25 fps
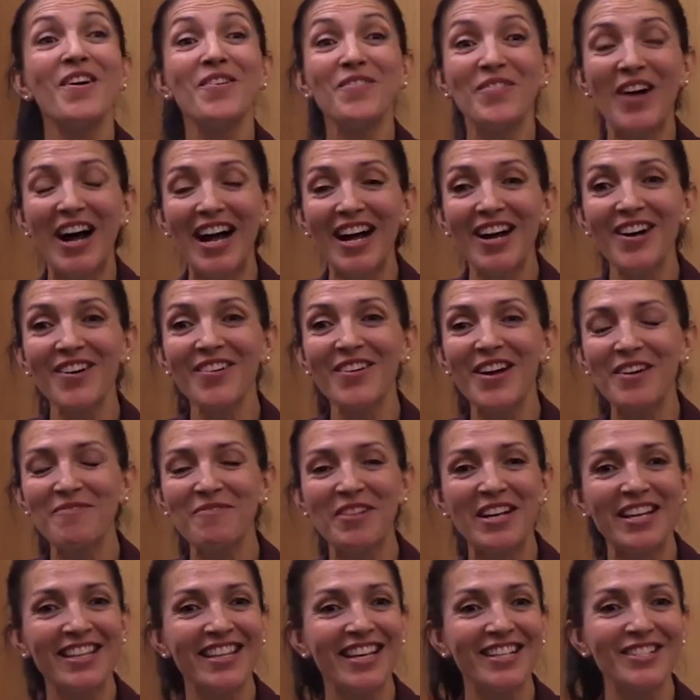Wow, I
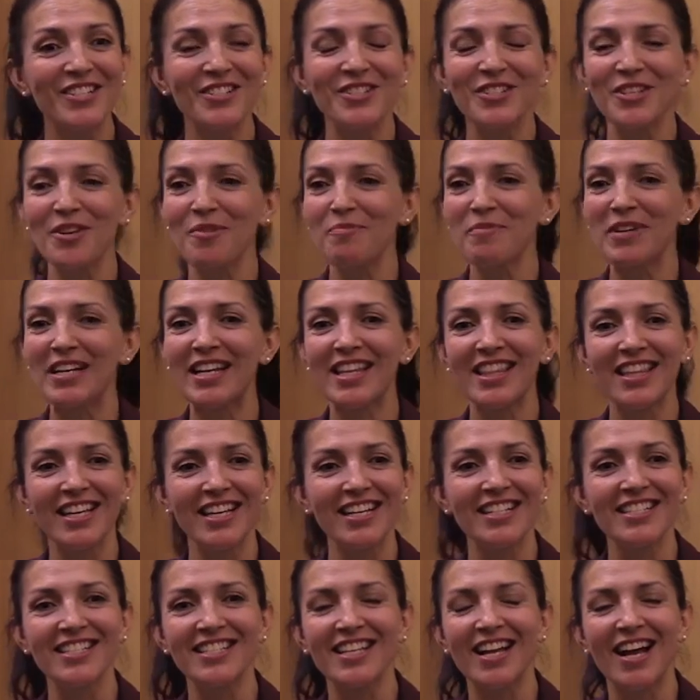mean, there's so many
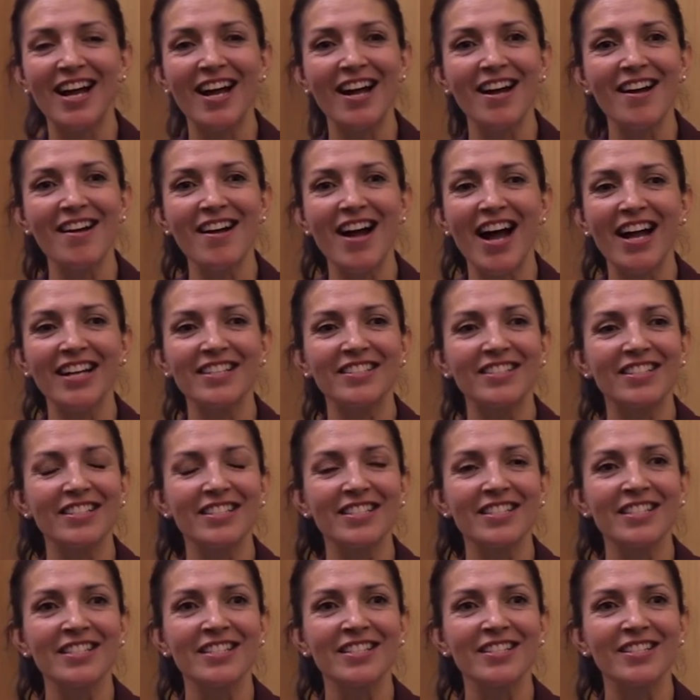things. I
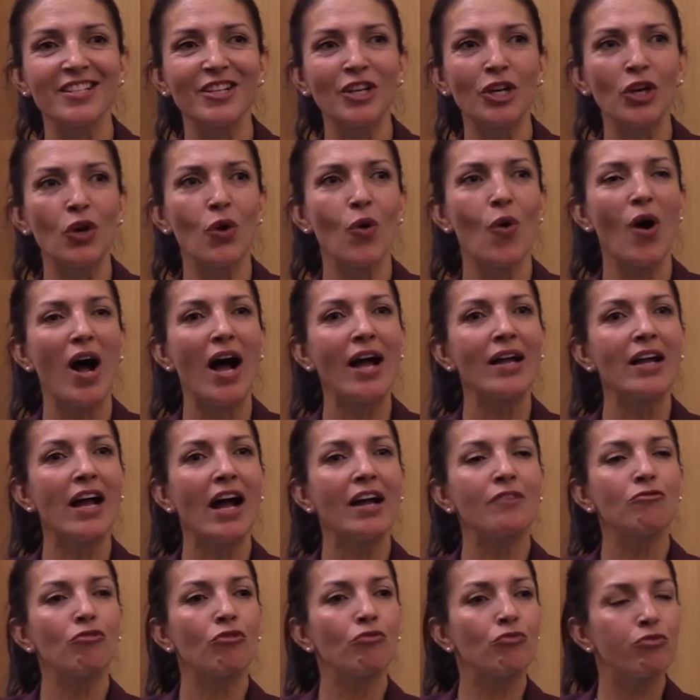just, you know,
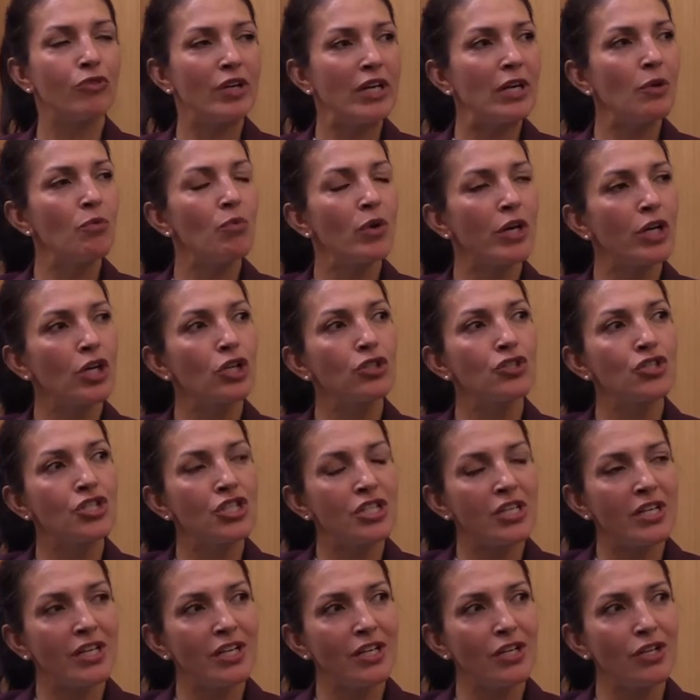I really want to
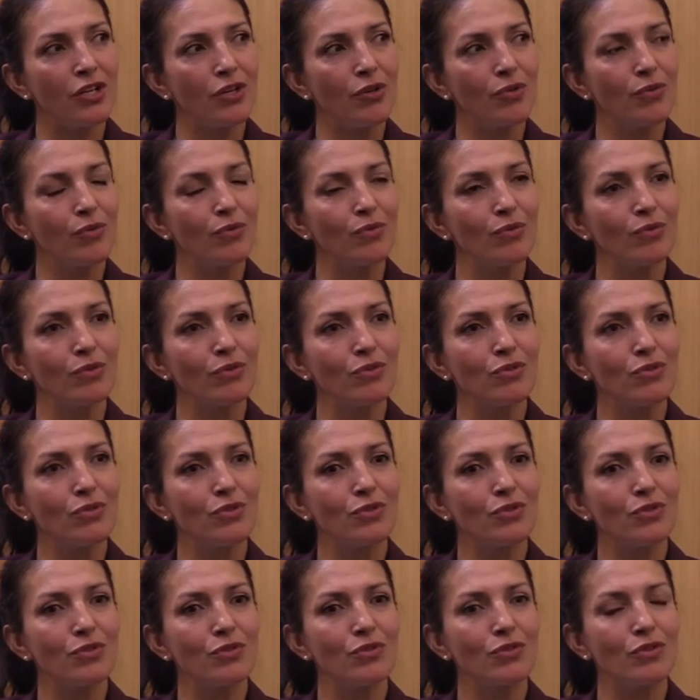continue,
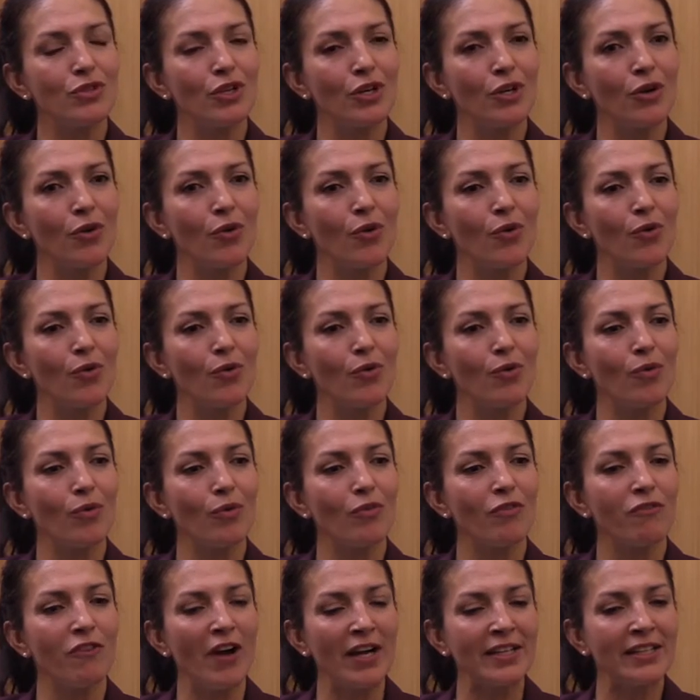you know,
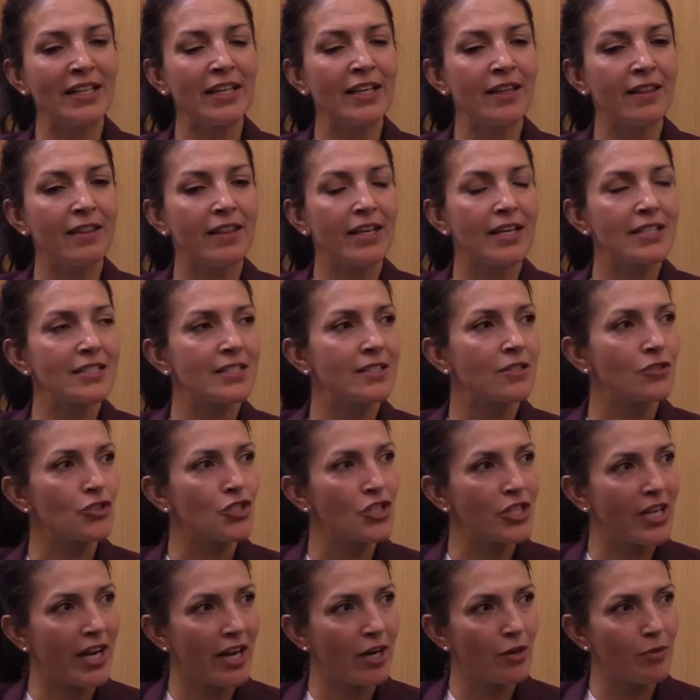finding things that
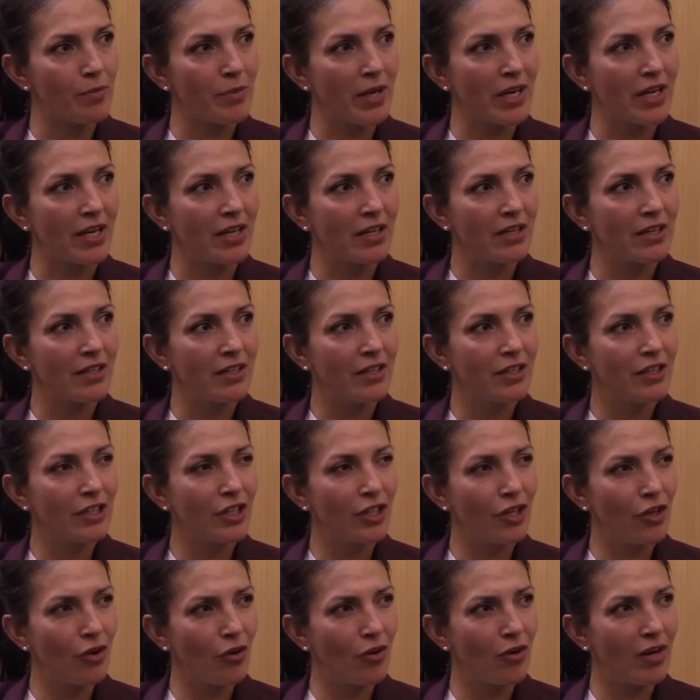scare me.
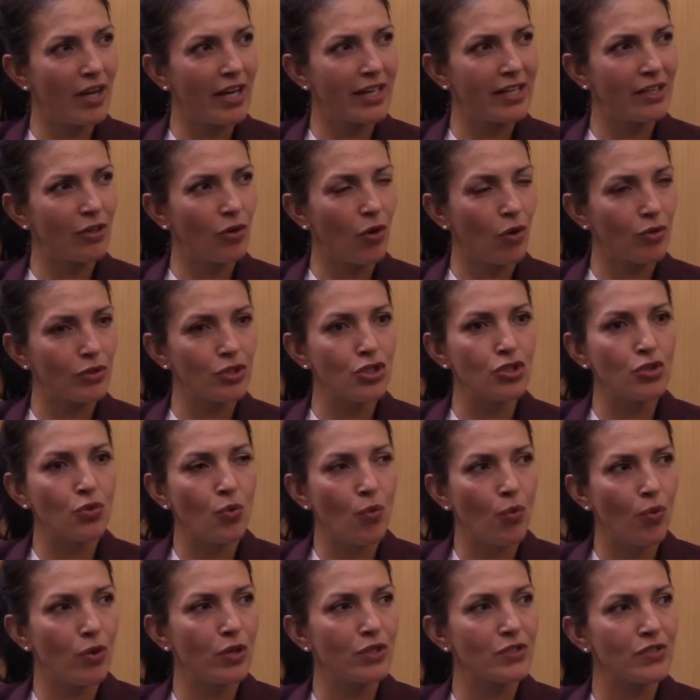You know, like going
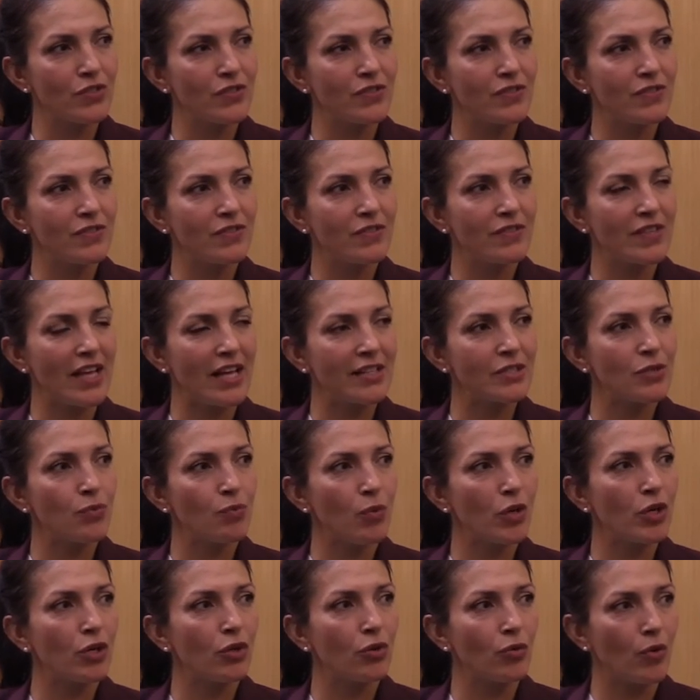towards, that's
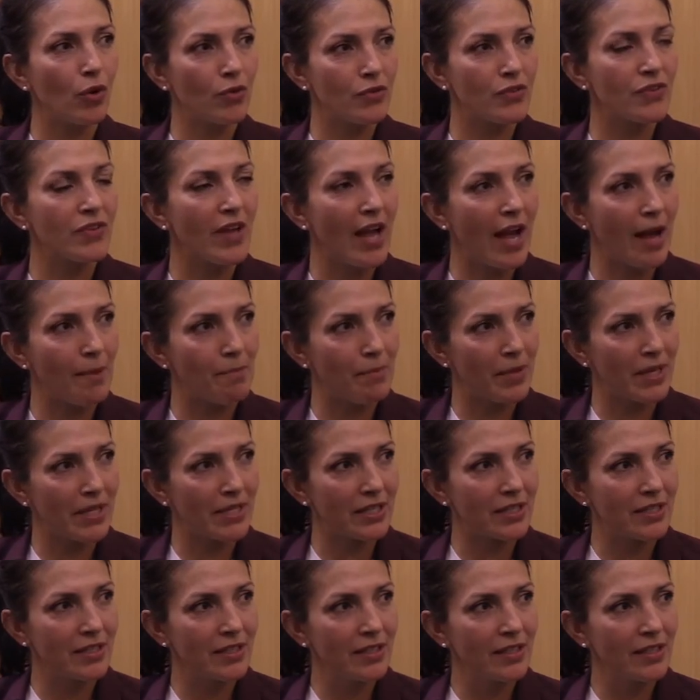where growth happens.